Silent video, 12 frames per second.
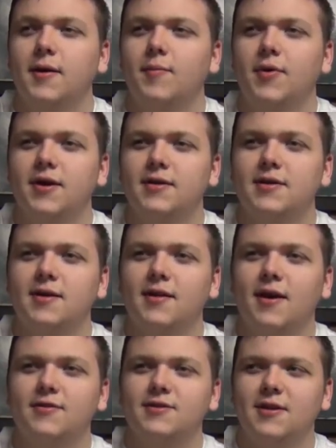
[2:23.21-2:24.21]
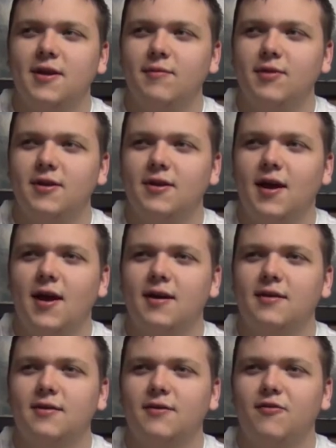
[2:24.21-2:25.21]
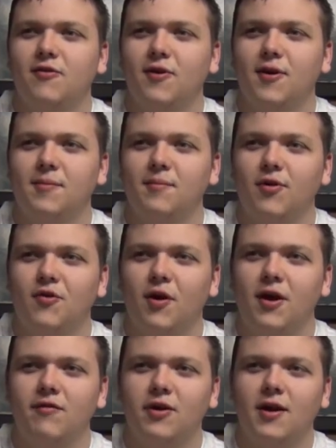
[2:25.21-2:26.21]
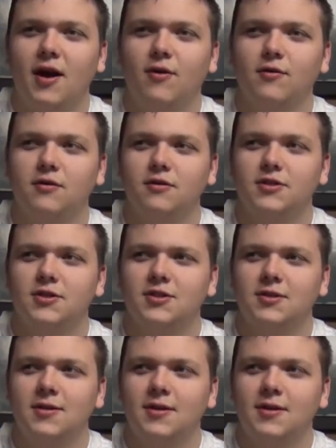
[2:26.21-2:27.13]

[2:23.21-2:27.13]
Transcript: But that was the name of the doctor from Grave Encounters.